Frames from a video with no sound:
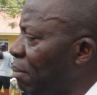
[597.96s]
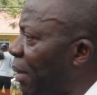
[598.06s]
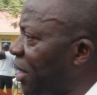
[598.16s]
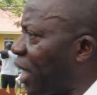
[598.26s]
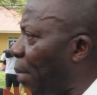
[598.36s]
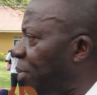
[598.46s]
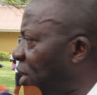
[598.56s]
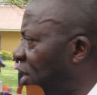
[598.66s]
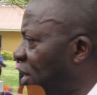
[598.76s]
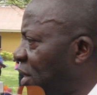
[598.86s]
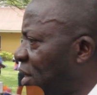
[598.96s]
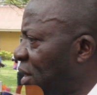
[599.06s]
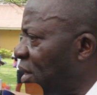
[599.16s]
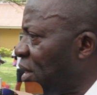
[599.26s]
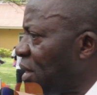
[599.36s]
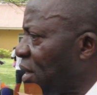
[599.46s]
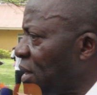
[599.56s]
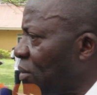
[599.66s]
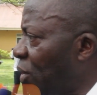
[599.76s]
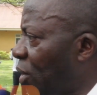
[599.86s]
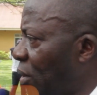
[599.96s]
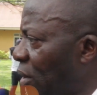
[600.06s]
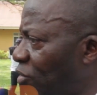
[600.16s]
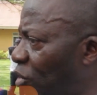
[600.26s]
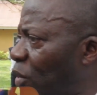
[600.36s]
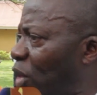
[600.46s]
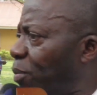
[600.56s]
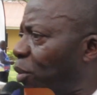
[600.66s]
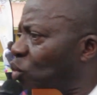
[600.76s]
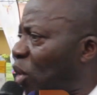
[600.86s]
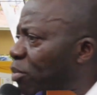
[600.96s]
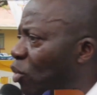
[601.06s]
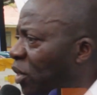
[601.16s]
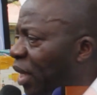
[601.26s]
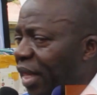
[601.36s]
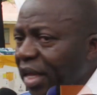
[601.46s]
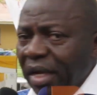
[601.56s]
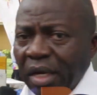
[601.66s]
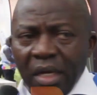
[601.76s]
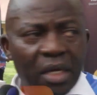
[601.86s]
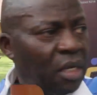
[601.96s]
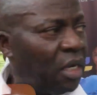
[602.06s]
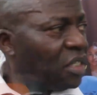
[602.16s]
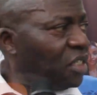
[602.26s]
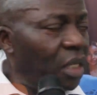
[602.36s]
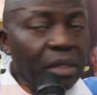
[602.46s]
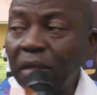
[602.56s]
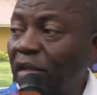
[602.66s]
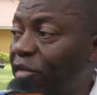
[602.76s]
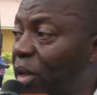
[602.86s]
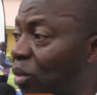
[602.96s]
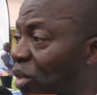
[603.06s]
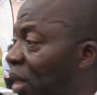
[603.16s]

magic happened. From 1.1 billion the other year, last year the figure was